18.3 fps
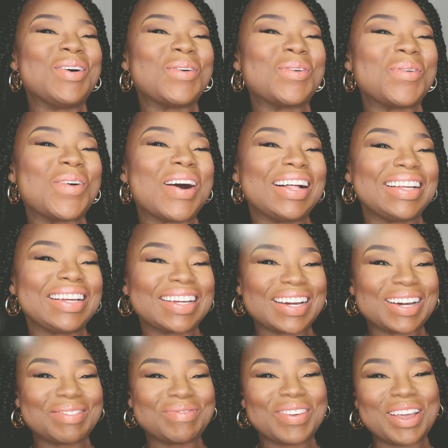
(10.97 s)

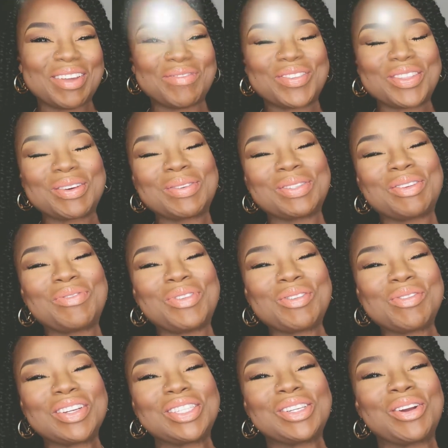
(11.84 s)
welcome. And for those of
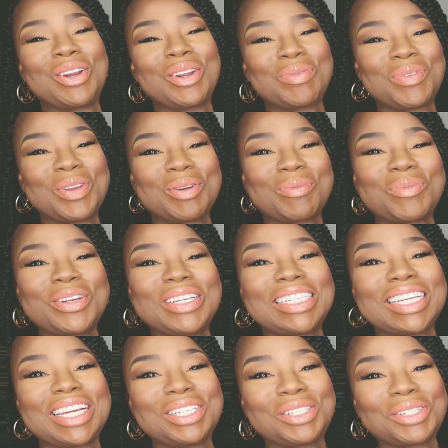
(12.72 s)
you returning, we
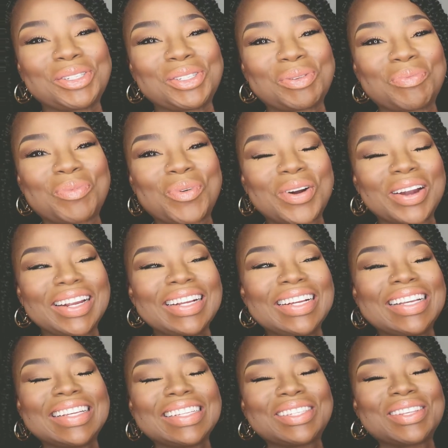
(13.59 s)
appreciate your support.
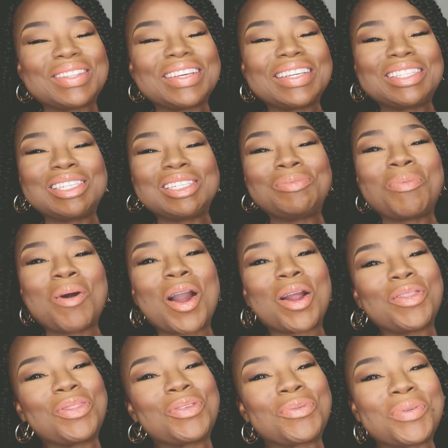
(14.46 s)
So this is
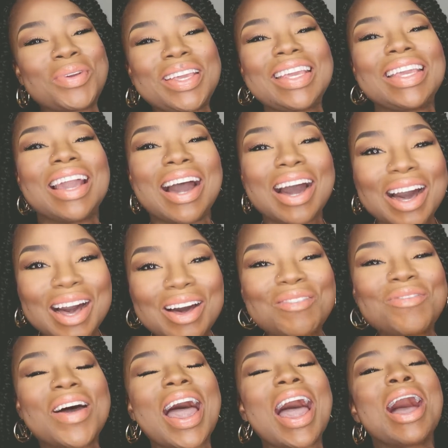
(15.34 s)
part 3
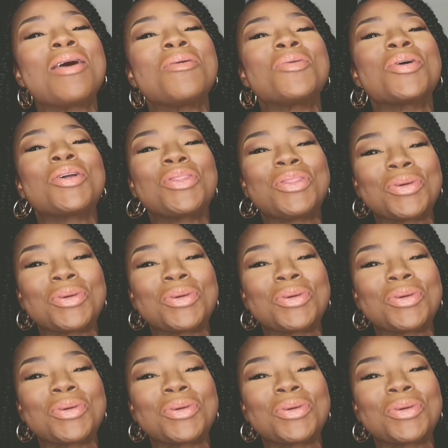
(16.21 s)
of our